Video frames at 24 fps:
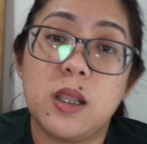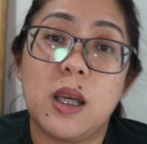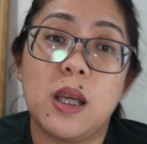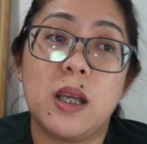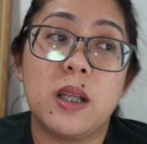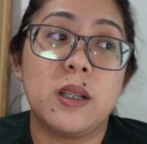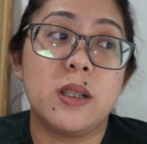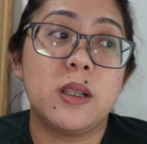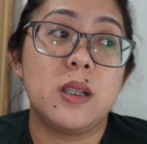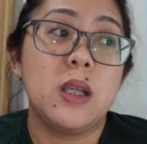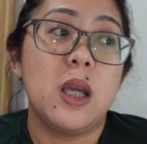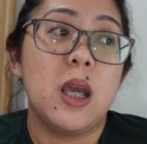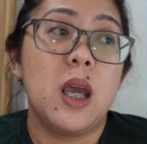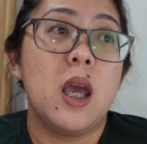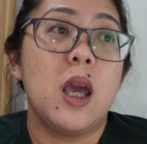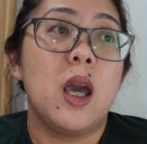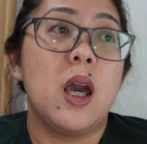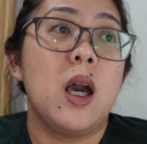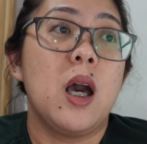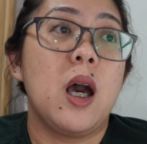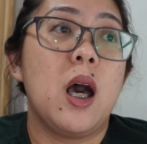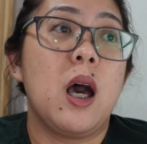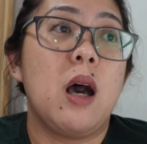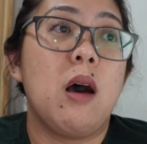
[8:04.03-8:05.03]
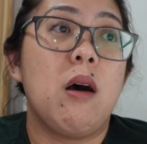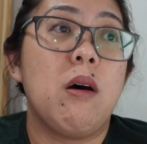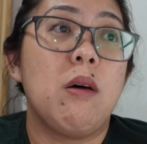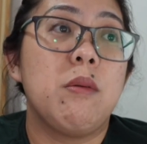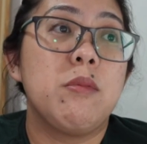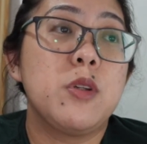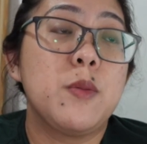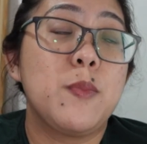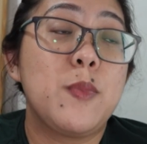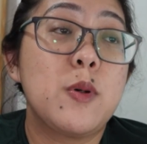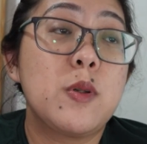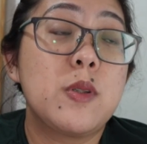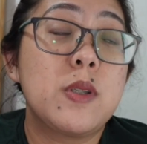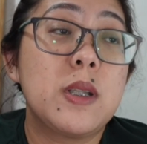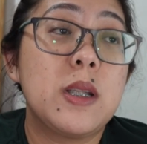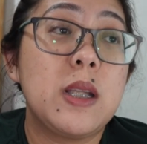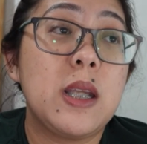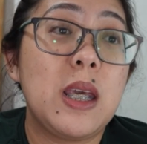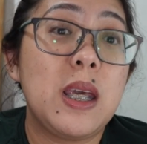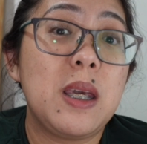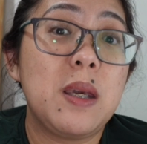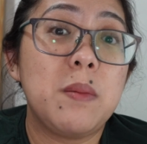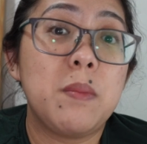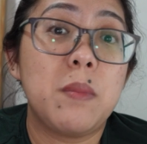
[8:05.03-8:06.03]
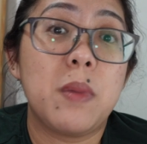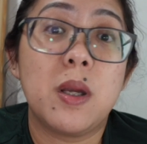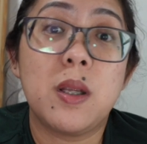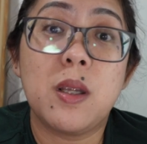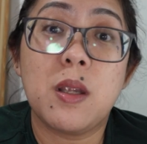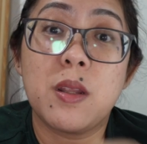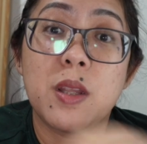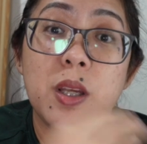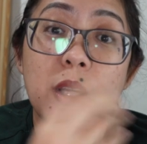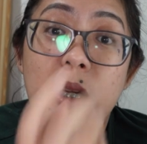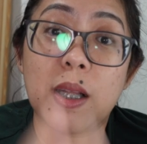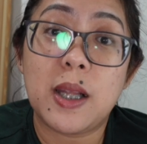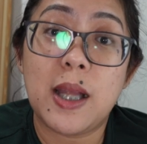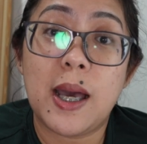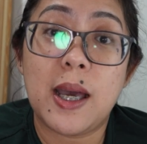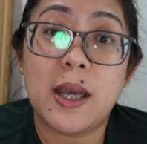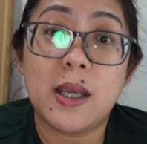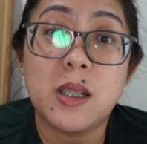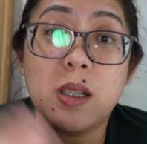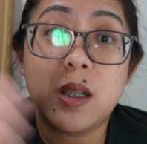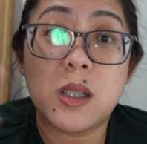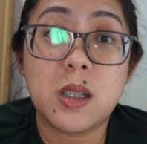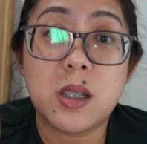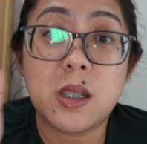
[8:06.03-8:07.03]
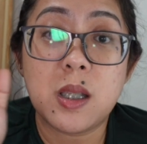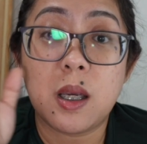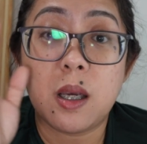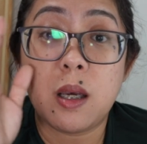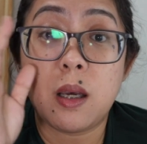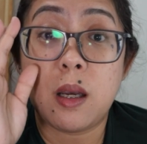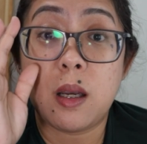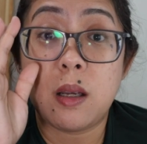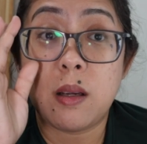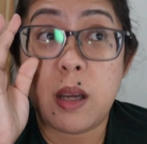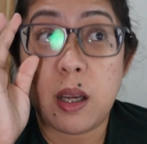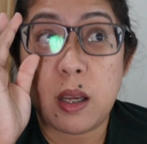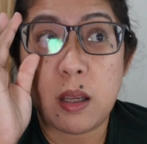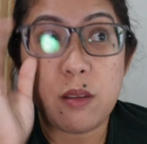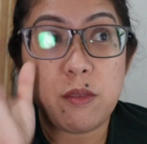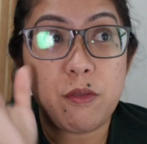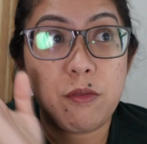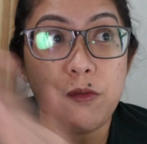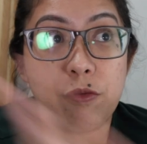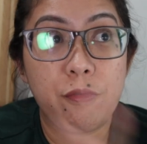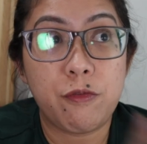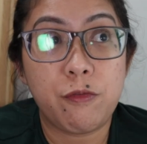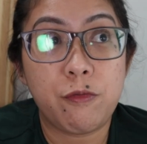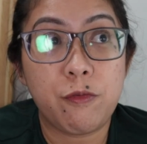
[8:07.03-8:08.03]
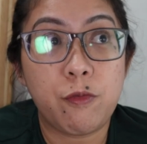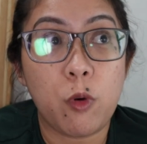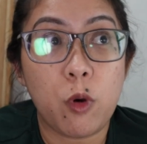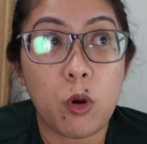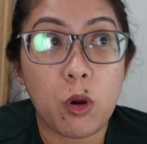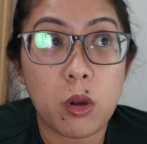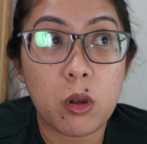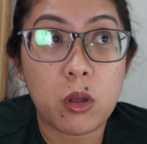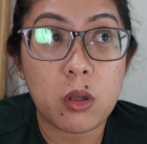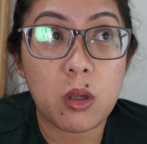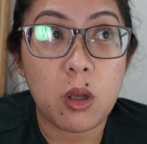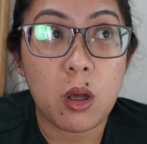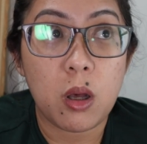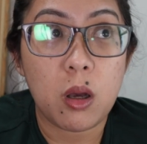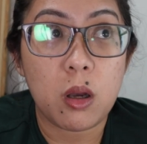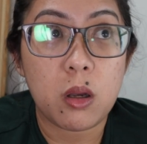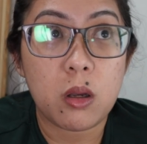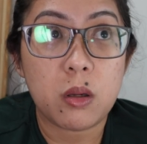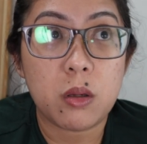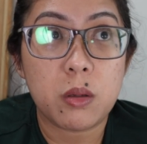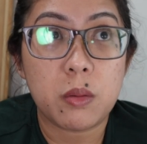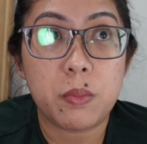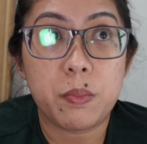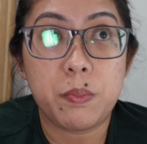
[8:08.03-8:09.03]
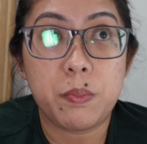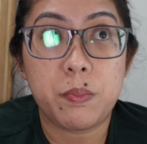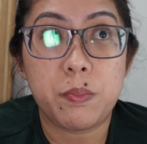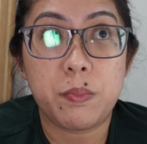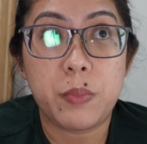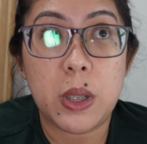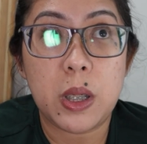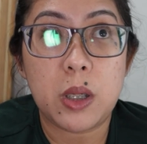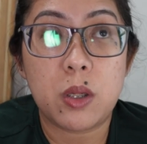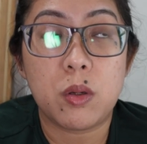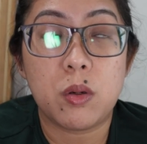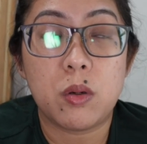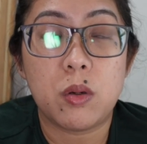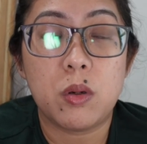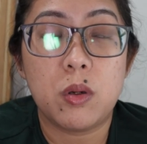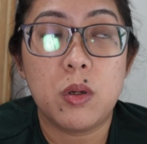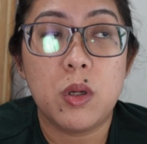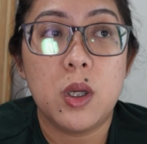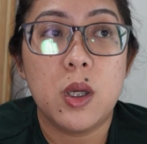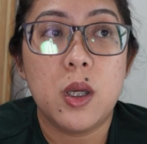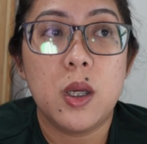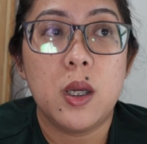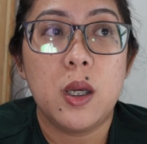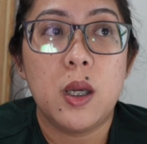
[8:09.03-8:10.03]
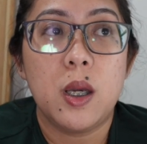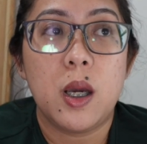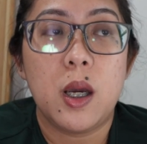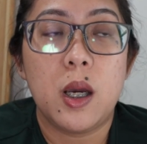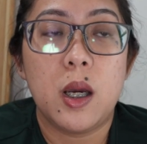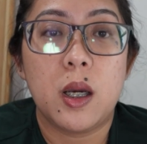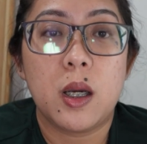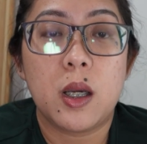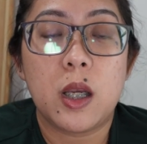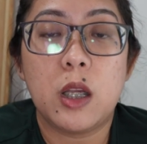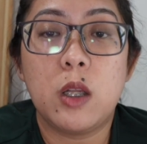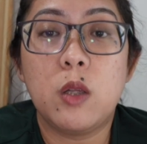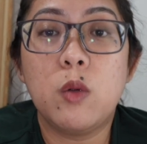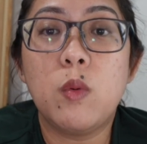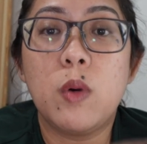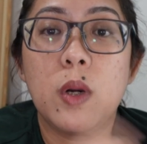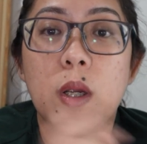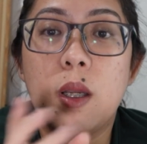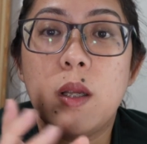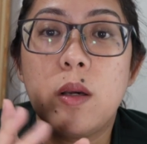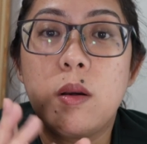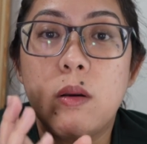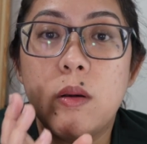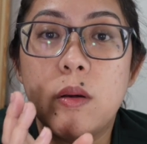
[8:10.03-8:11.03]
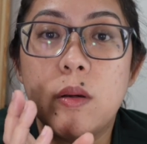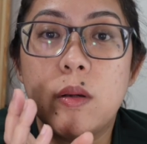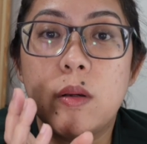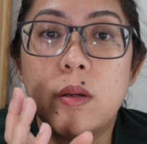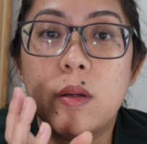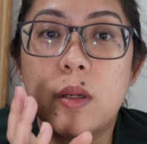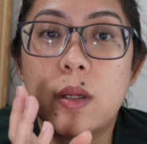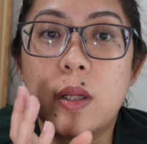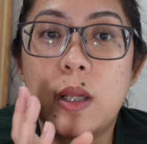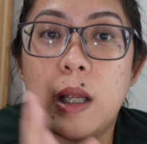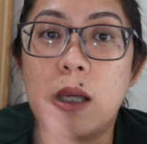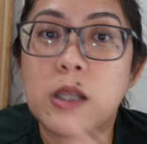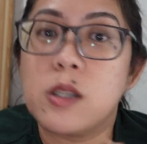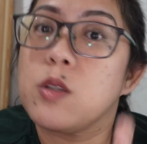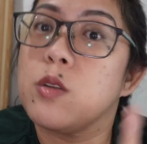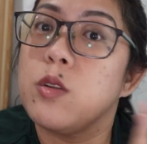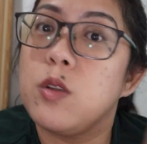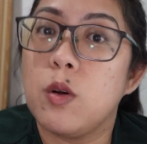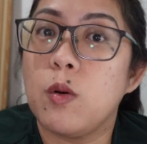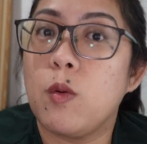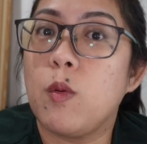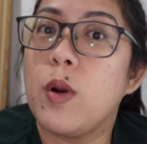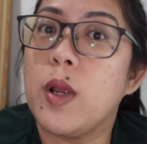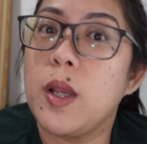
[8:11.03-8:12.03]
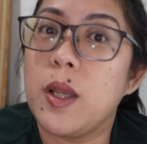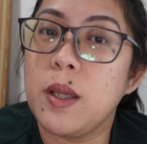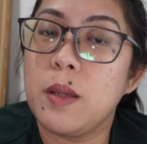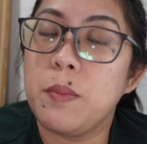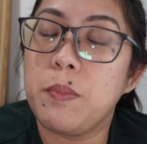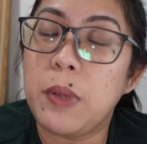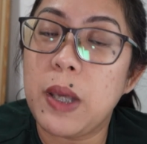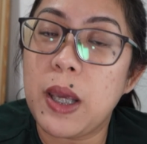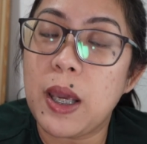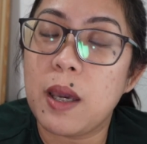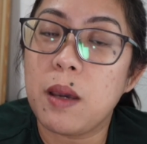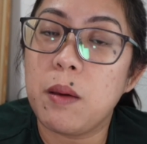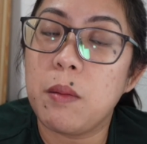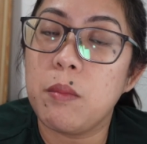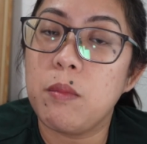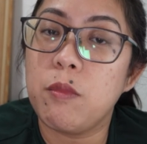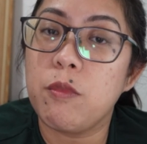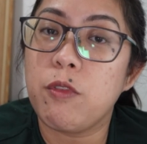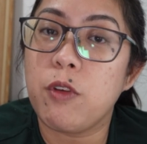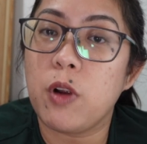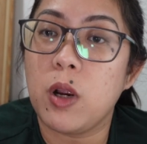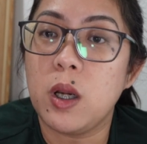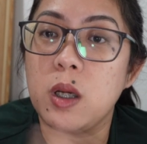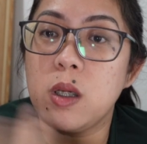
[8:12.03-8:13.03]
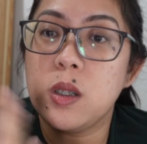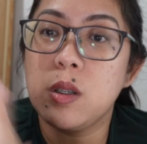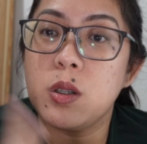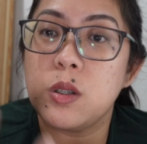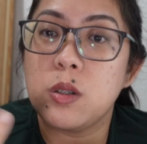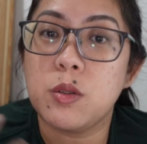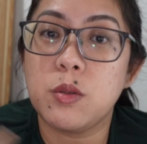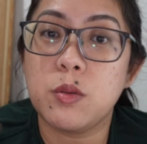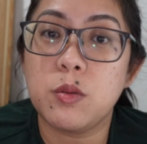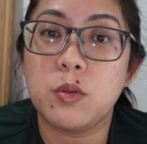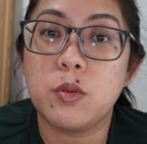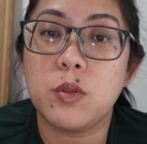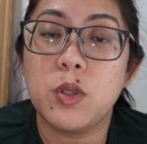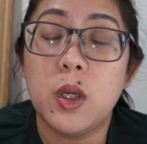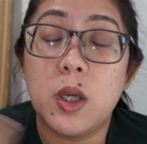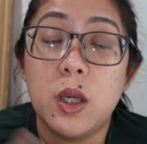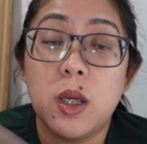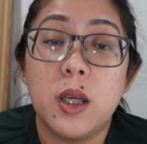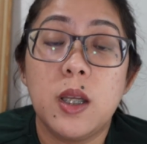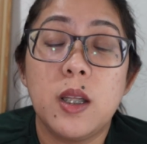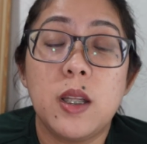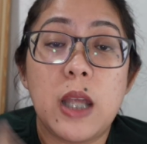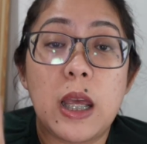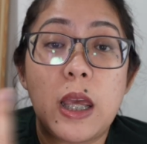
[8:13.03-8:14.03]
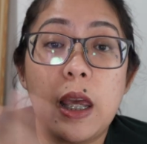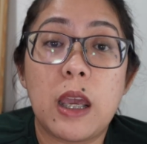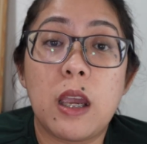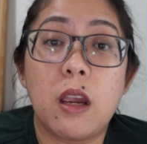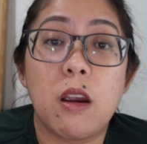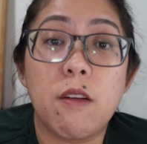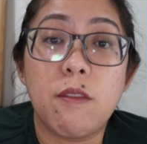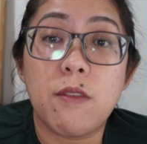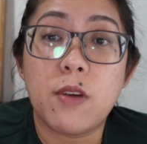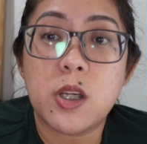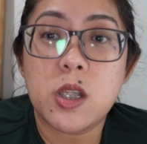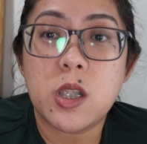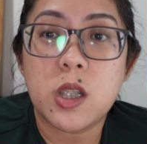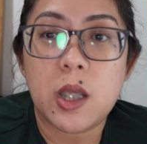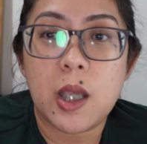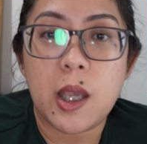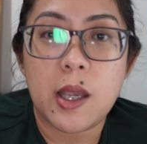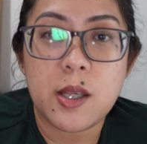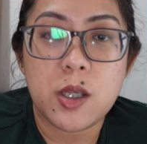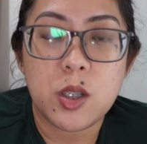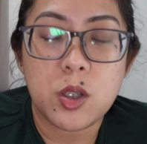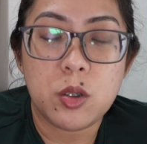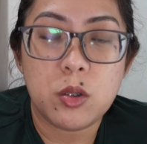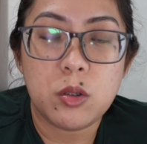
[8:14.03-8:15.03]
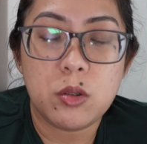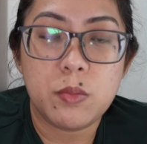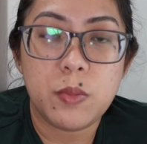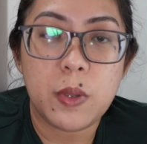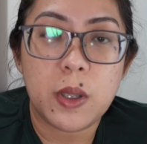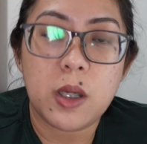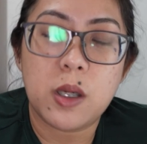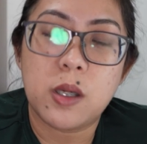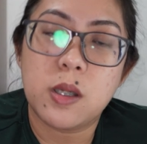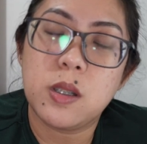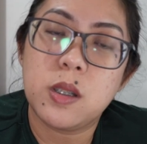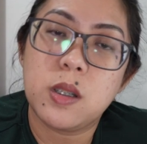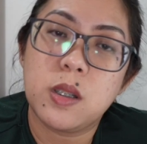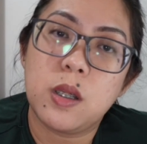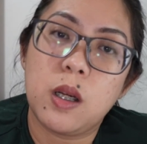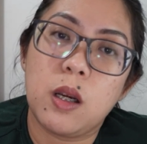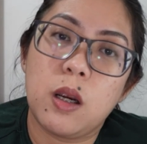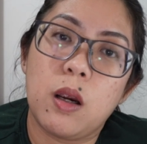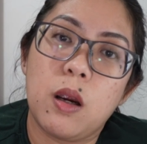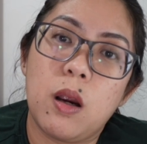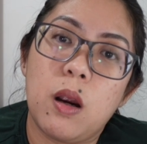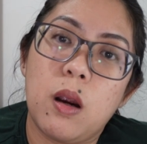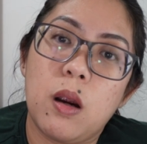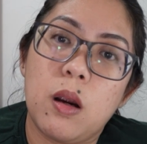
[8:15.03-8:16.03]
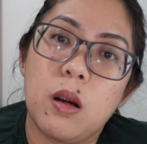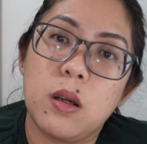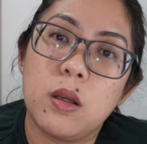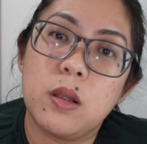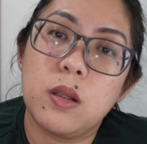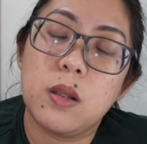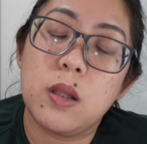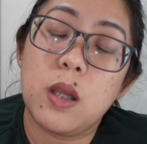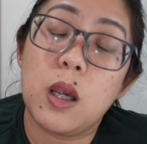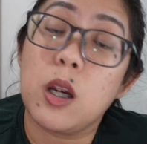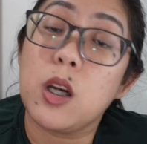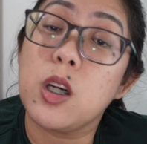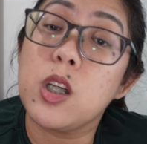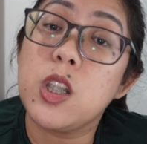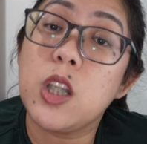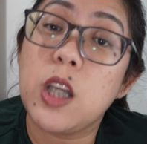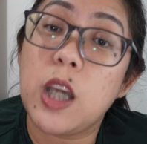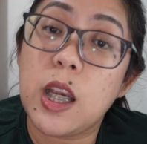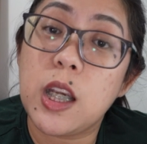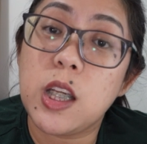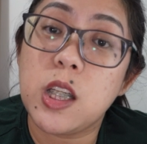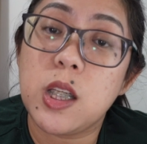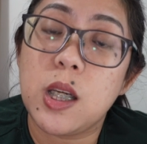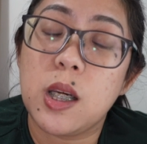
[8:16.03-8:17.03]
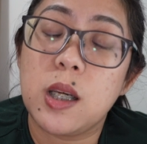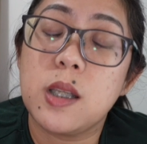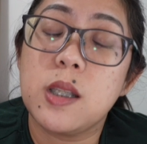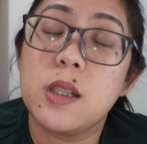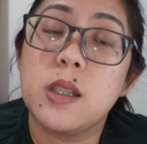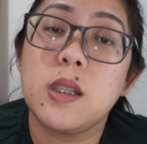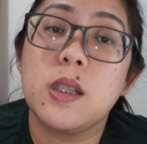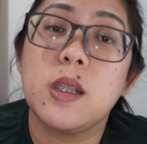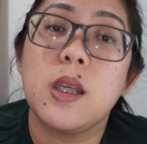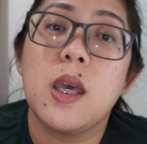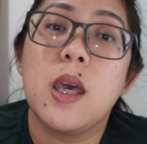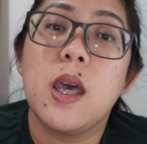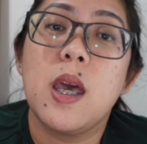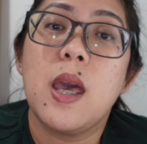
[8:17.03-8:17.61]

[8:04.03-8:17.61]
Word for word: And um, supposedly, another class, uh, right, 4 o'clock, pero uh, kinuha ng class ko ng 1 p.m. for us to take care of our schedule because there are there are changes.